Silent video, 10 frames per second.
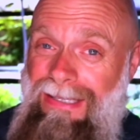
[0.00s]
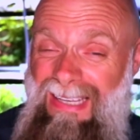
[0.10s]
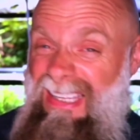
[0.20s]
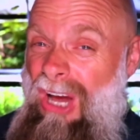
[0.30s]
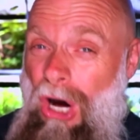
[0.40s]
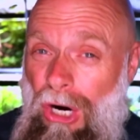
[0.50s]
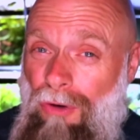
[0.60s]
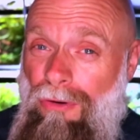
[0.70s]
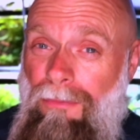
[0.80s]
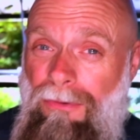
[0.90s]
like the R
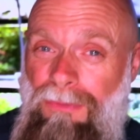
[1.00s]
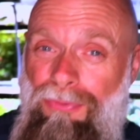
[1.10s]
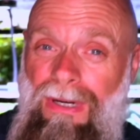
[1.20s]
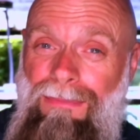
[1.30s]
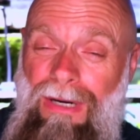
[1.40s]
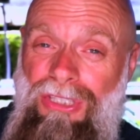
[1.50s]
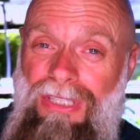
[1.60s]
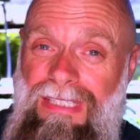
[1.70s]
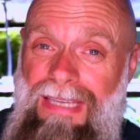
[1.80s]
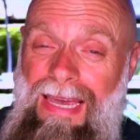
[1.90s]
group was pretty much the
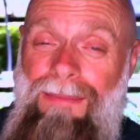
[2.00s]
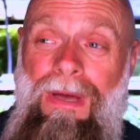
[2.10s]
same,